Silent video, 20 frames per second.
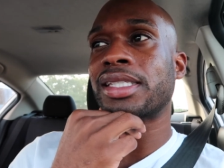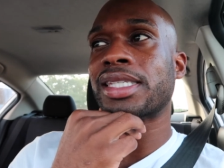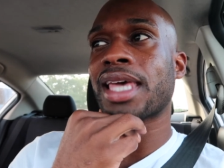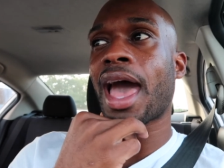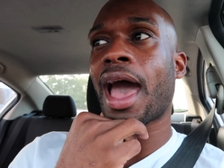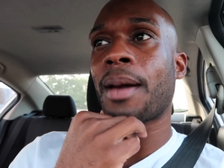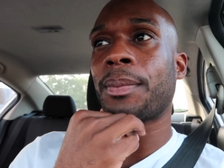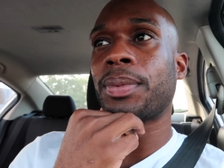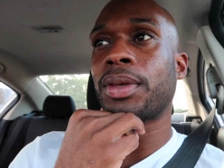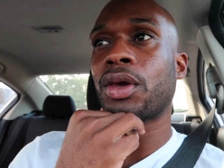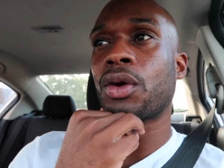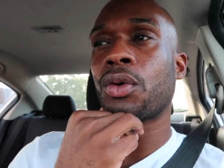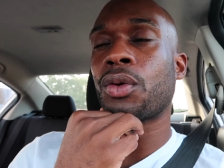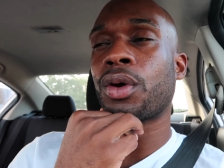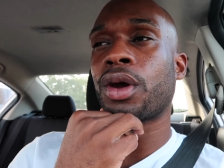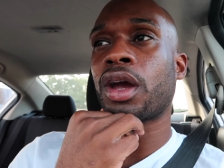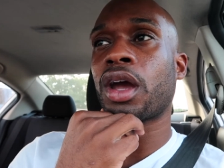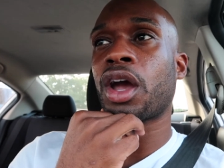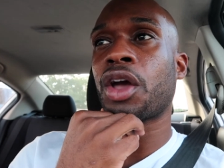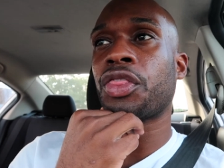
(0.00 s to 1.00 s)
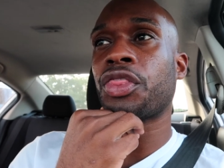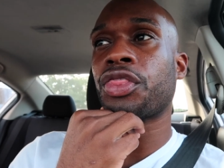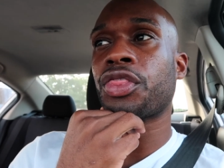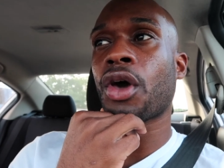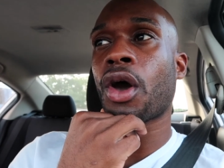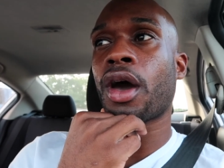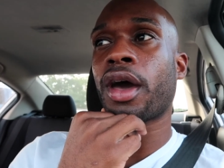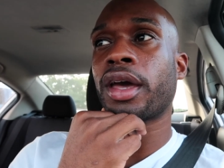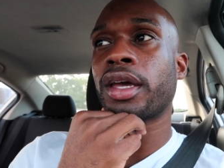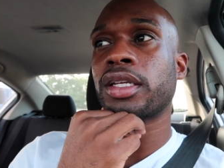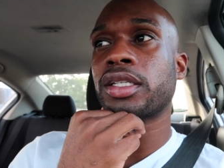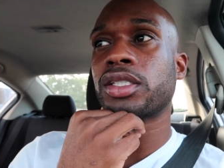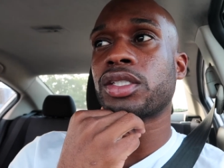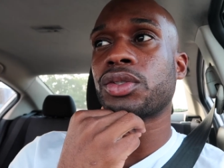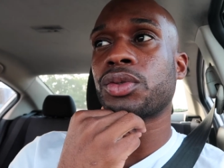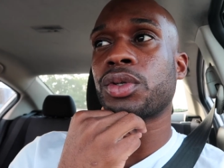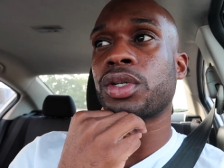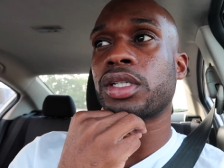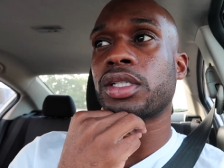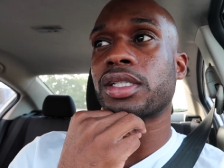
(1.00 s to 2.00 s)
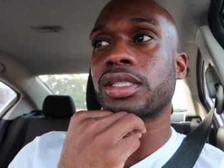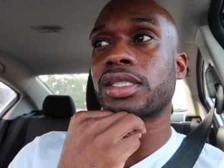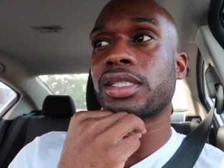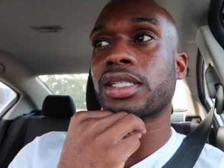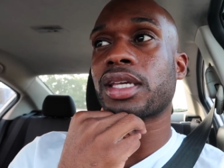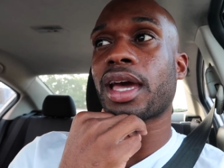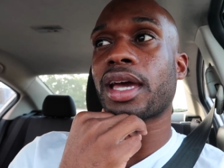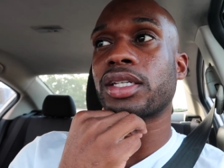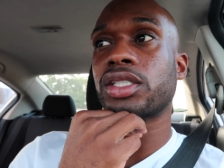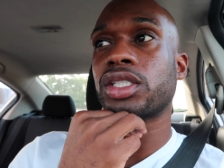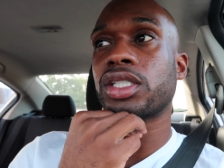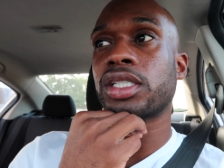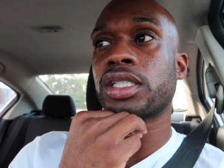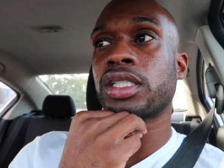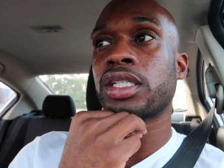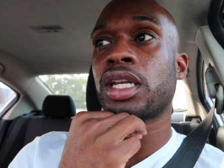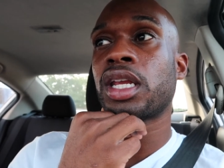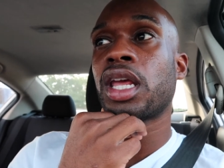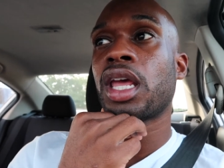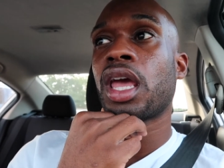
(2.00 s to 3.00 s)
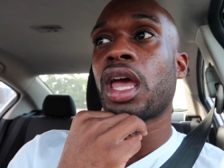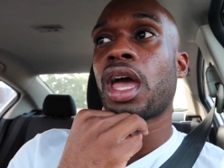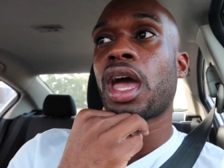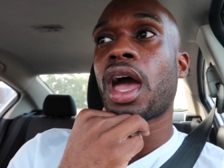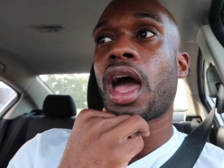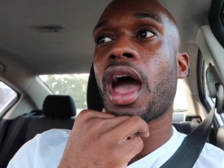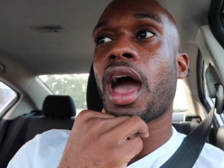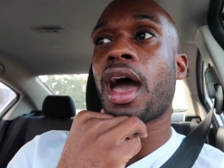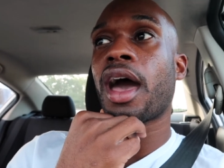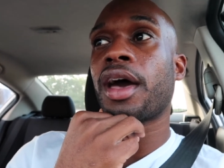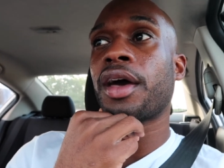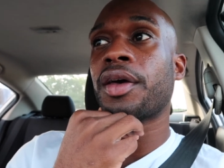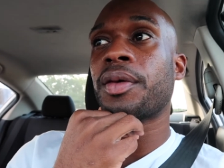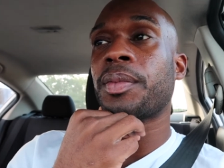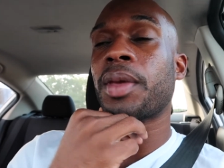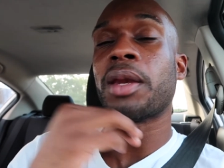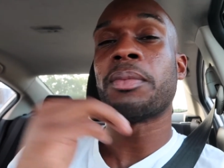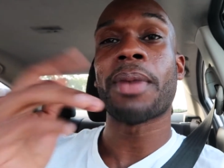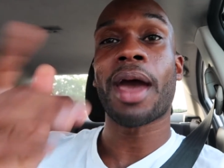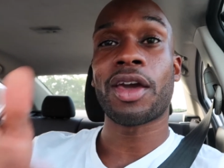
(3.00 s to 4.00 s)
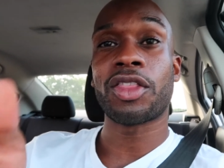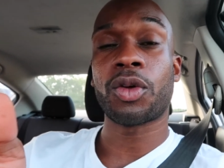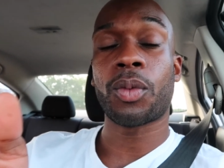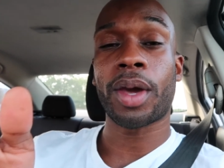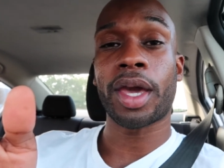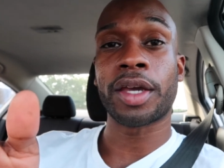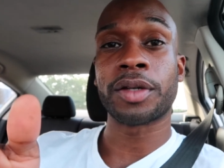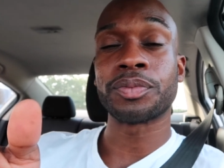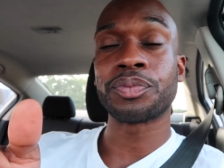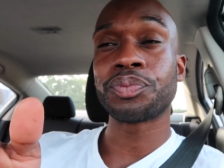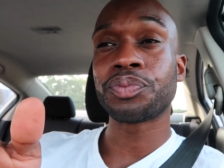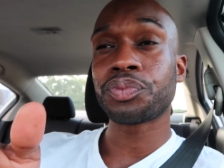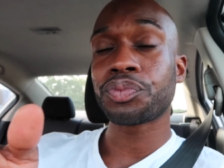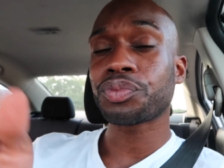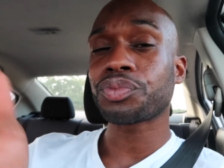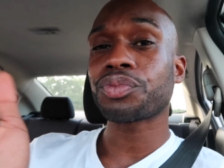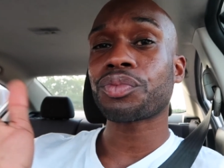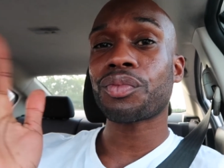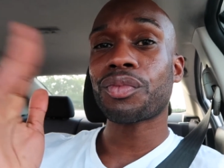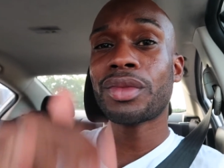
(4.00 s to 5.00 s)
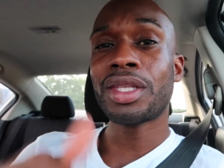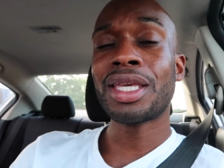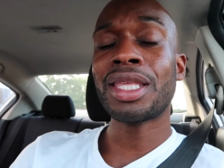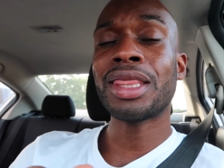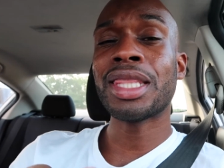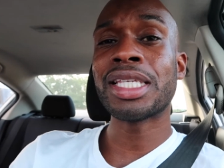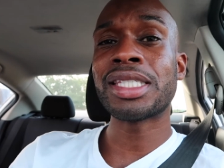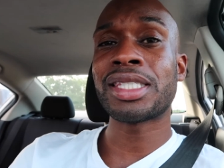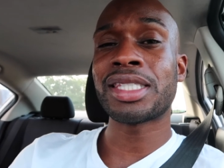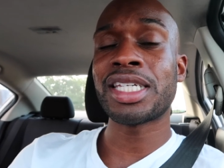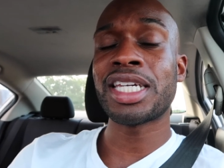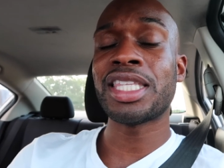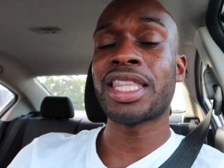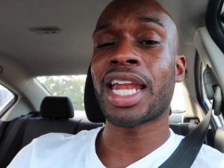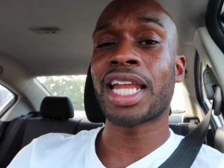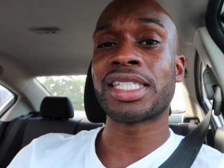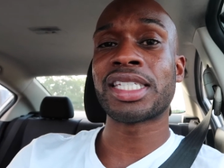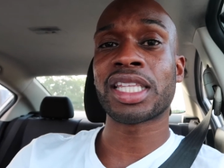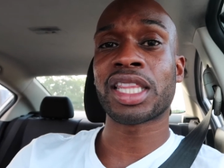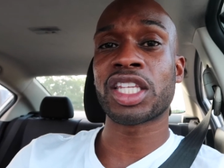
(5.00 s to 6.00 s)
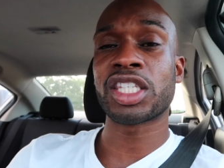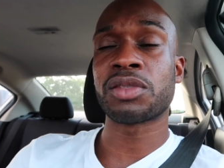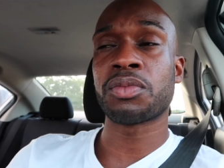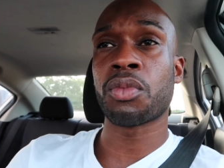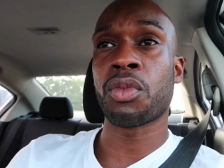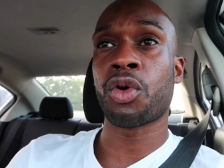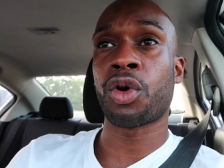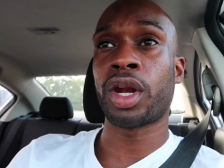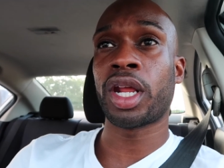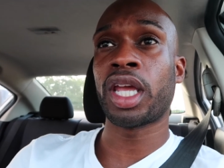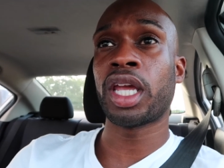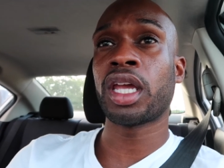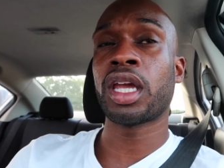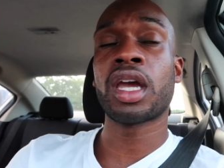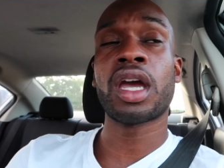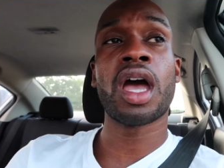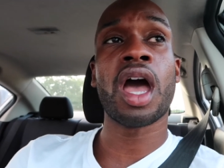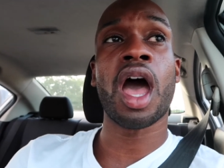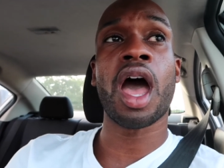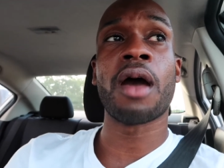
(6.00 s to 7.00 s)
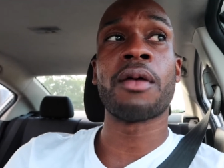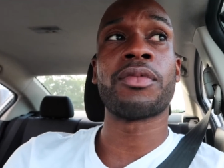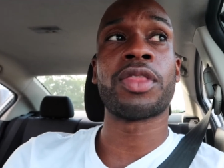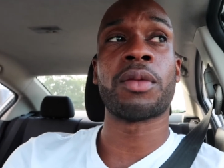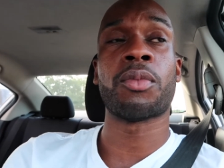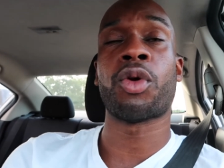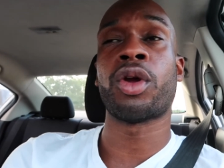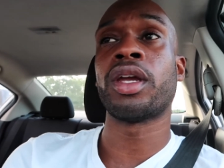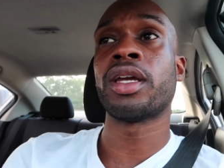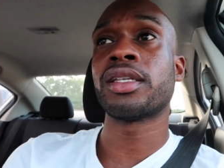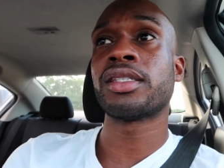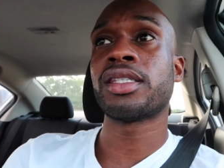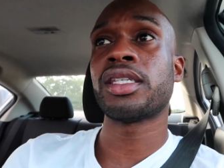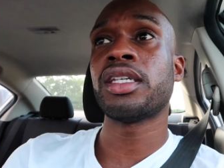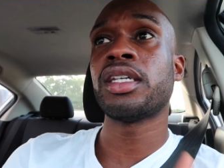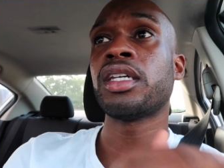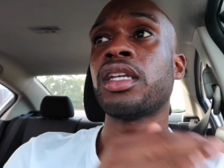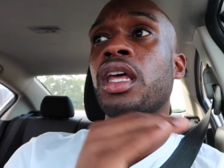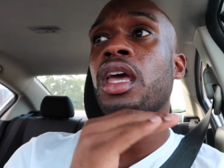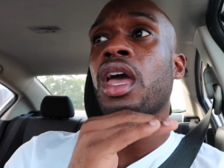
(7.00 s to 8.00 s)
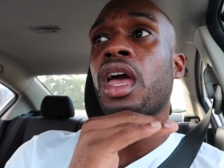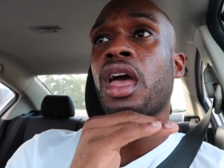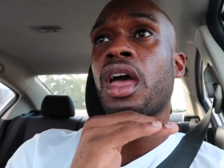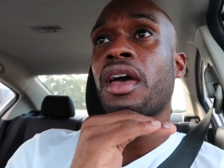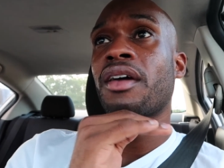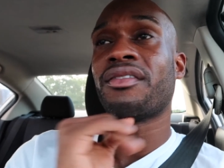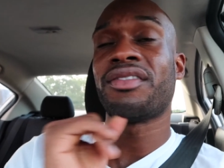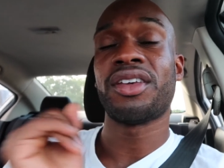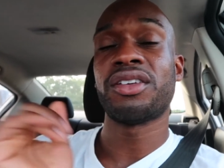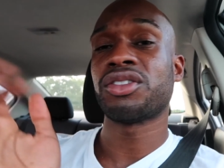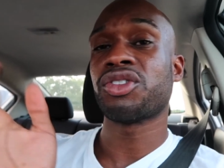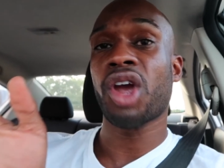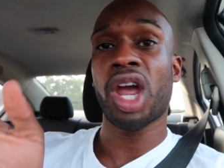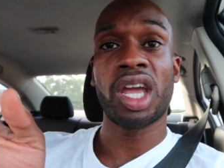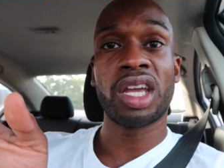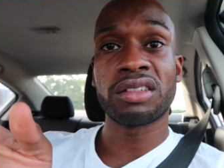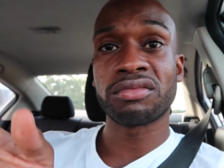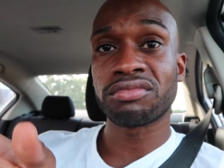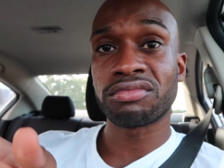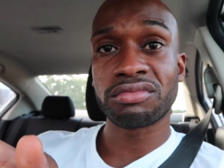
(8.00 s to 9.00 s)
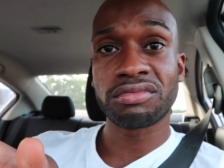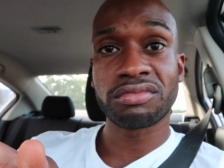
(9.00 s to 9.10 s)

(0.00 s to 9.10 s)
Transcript: topic or a thought or a discussion. And by the way, the seed that I took this morning, the moringa seed, feels great.